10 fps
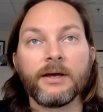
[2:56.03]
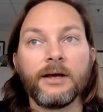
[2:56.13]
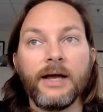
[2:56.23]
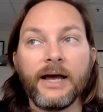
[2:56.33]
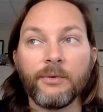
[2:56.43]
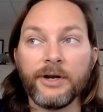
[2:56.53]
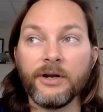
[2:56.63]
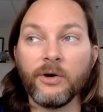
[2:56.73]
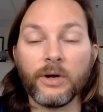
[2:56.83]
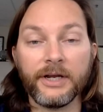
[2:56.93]
How do I
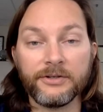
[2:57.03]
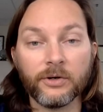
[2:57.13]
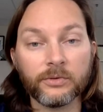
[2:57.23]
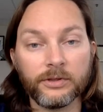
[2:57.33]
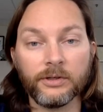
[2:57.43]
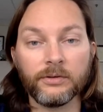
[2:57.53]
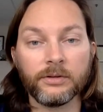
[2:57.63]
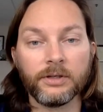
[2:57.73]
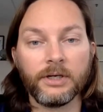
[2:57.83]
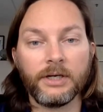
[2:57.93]
know what I don't know?
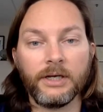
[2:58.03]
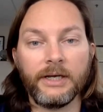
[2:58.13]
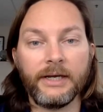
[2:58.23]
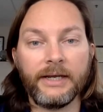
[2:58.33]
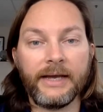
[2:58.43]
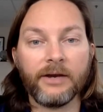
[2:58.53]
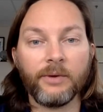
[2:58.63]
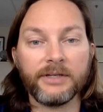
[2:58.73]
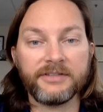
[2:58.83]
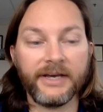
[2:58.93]
And how do
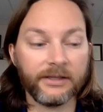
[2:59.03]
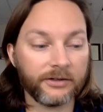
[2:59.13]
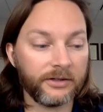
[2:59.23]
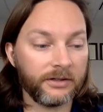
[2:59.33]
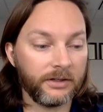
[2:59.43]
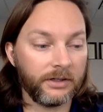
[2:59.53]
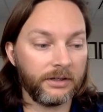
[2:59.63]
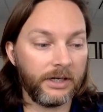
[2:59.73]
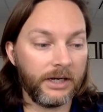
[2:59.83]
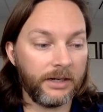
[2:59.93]
I tailor
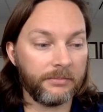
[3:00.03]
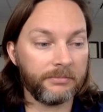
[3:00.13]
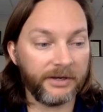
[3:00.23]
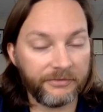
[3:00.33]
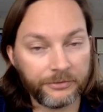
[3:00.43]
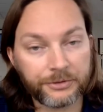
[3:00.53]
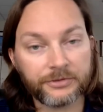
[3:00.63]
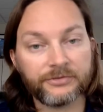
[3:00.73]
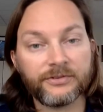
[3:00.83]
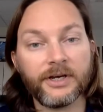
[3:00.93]
my future
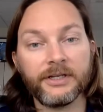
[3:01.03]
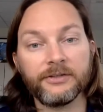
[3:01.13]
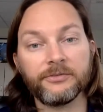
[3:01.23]
studies